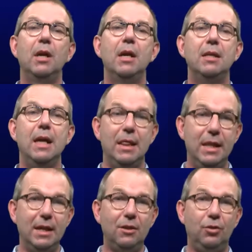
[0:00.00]
that
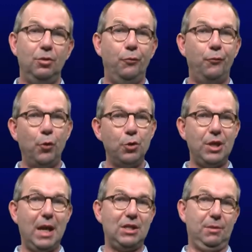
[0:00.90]
linked the first
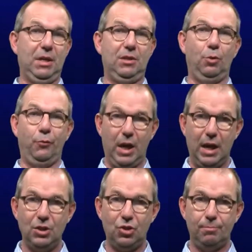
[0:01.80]
estimate of
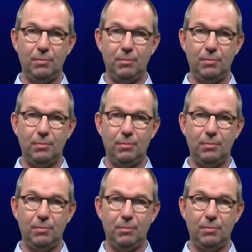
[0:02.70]
H,